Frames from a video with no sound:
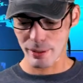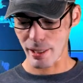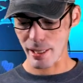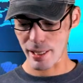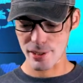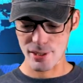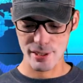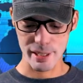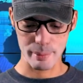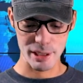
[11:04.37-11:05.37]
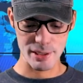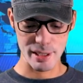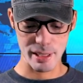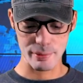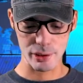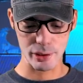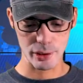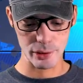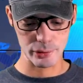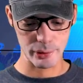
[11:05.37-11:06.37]
And stamina saver,
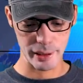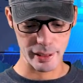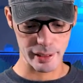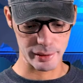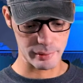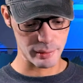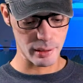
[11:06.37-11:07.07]
non trade.